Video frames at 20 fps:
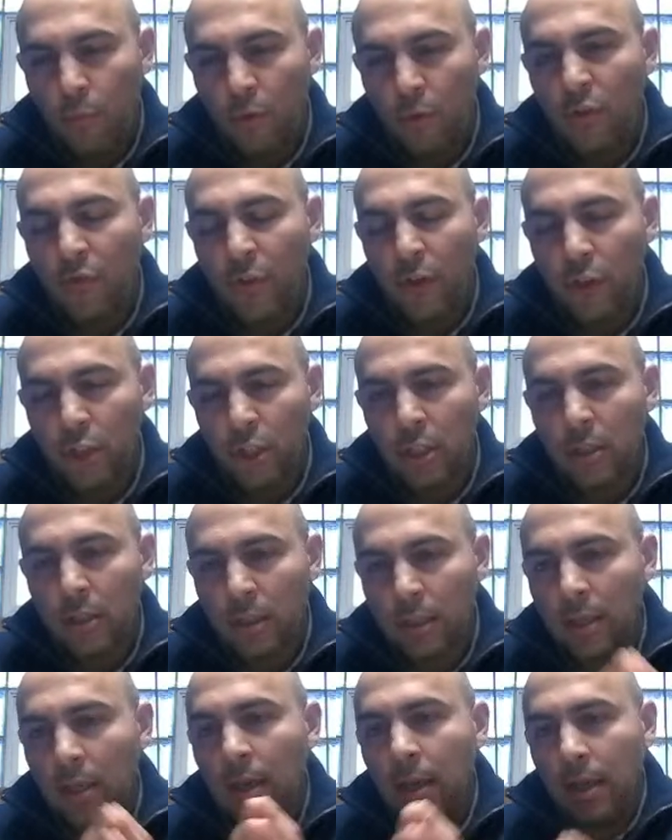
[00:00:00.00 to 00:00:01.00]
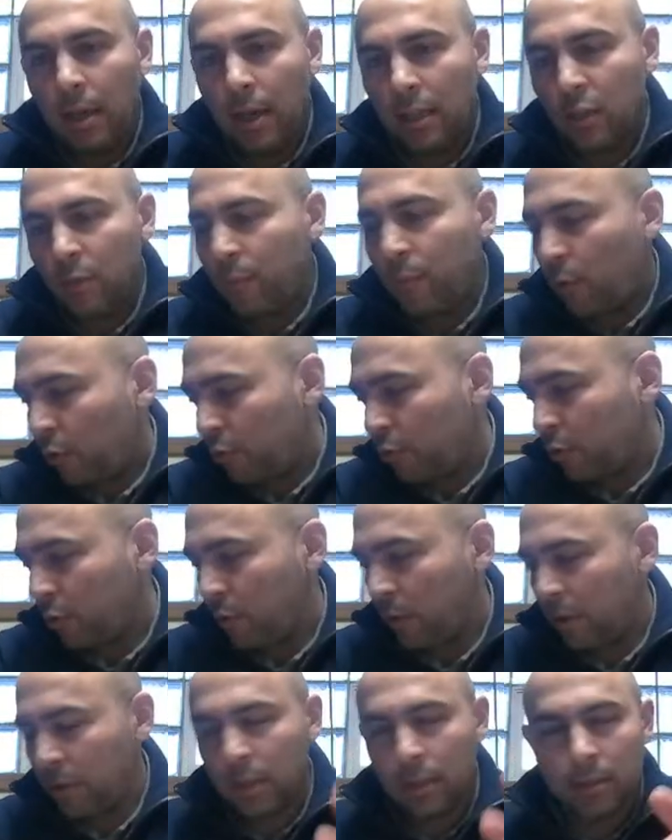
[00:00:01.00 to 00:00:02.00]
deficiency, as opposed to
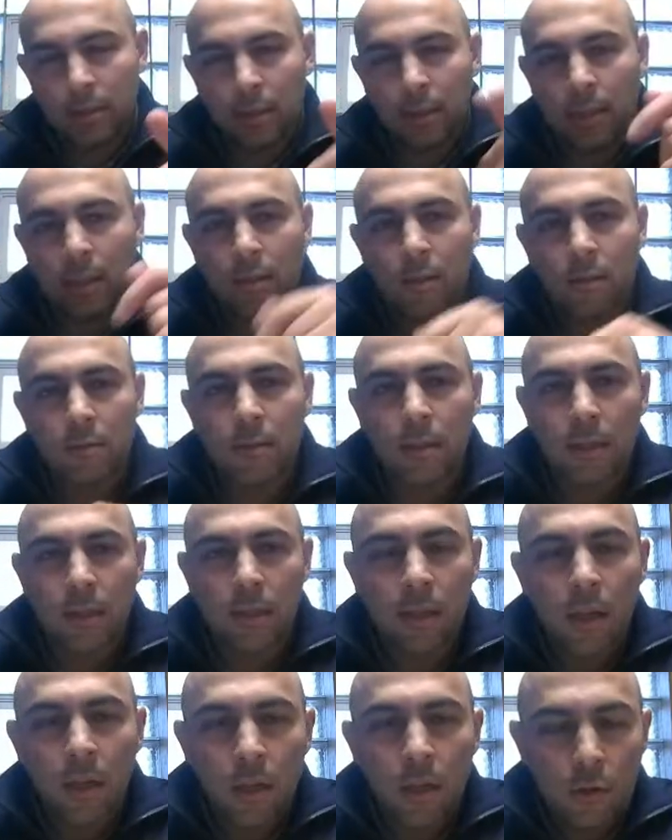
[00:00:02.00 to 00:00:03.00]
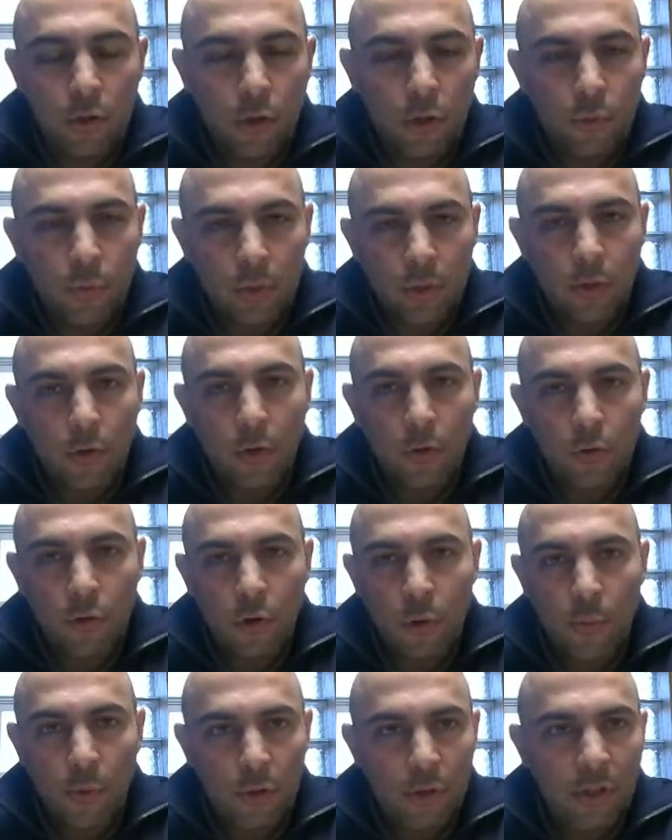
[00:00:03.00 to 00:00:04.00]
in this clinical study, those with growth
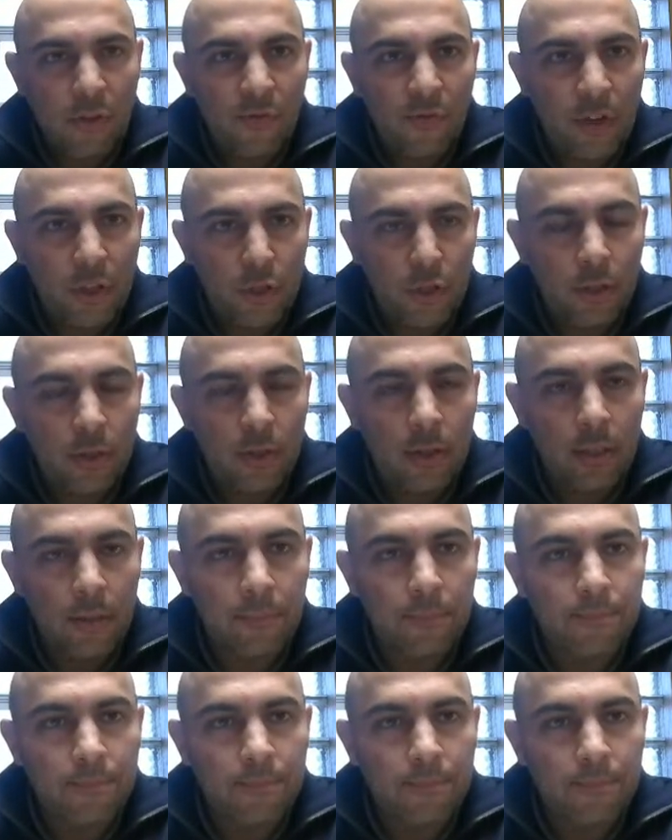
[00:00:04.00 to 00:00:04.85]
hormone deficiency.